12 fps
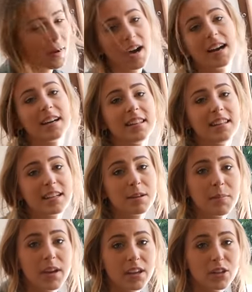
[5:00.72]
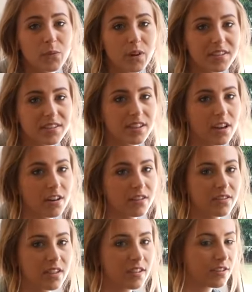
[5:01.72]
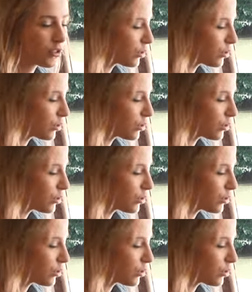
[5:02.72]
behind the companionway stairs is